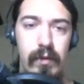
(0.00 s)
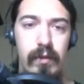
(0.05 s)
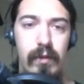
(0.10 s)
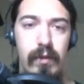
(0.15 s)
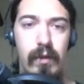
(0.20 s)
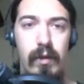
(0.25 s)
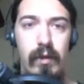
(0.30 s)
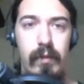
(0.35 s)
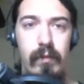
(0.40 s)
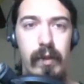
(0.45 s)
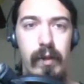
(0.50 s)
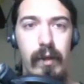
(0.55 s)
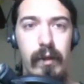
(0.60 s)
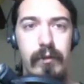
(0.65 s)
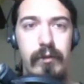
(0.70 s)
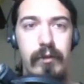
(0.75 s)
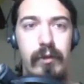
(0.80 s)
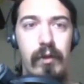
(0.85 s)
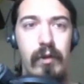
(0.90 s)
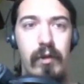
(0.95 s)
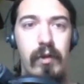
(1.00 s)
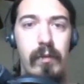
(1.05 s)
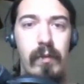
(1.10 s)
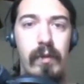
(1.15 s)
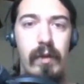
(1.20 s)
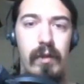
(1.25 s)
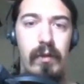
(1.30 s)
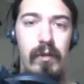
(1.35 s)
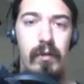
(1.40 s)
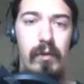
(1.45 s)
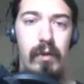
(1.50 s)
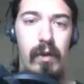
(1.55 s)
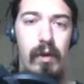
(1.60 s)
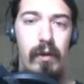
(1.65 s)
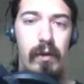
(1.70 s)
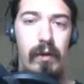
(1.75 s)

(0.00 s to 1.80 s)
on Pycharm, and you got